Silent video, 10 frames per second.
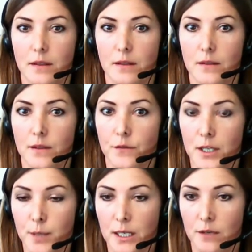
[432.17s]
The
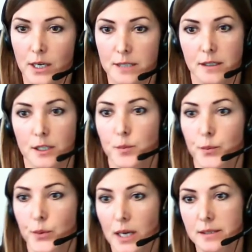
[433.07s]
fundamental rights are
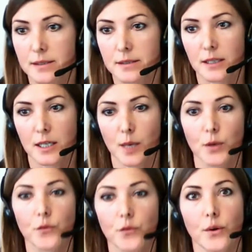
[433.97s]
expressed in a couple
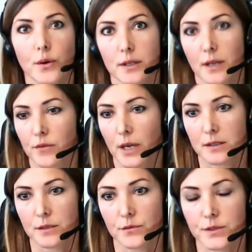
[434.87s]
of further
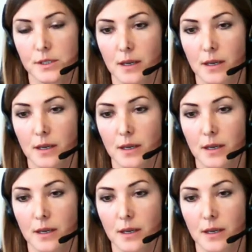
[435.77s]
directives,